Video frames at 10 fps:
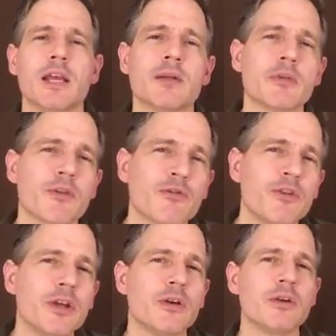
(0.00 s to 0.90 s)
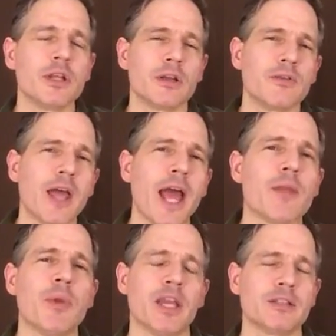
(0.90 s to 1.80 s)
And I'm going to feel
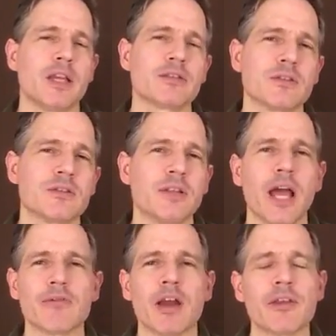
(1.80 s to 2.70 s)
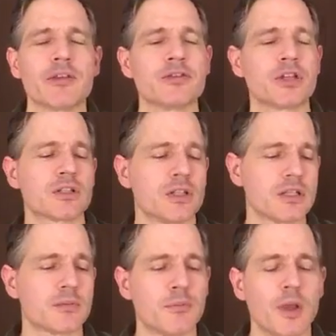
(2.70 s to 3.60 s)
that, pay attention to that, rather than just
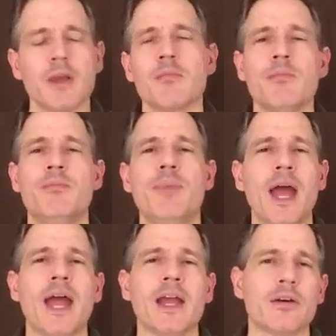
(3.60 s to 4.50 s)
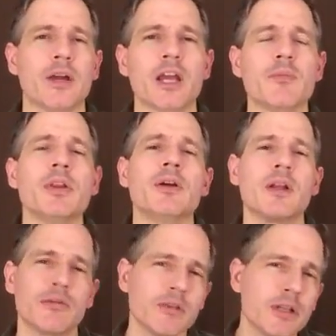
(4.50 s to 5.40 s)
this bag or air
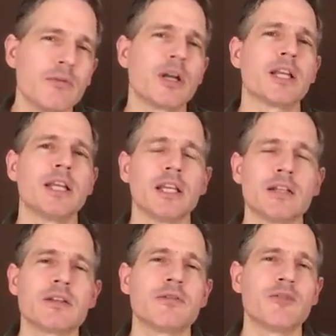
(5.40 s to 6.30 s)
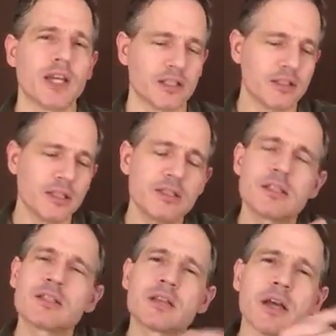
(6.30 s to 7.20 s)
balloon. I really want to get into the fact that
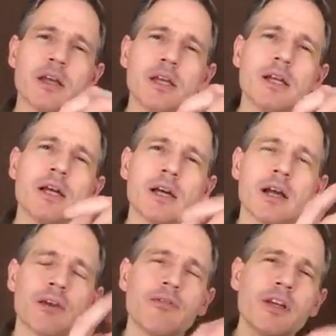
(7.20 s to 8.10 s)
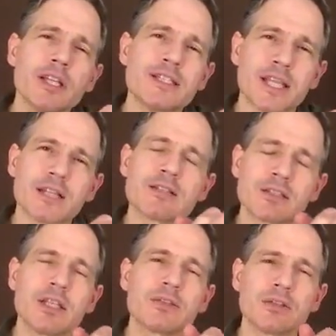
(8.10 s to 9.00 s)
this is a fairly dense
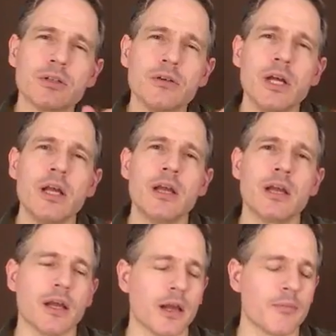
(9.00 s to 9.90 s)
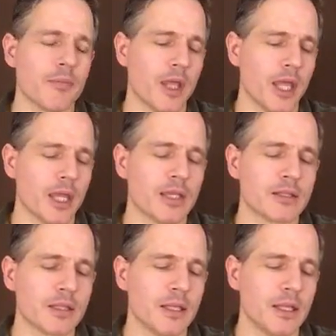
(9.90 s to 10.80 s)
tissue, and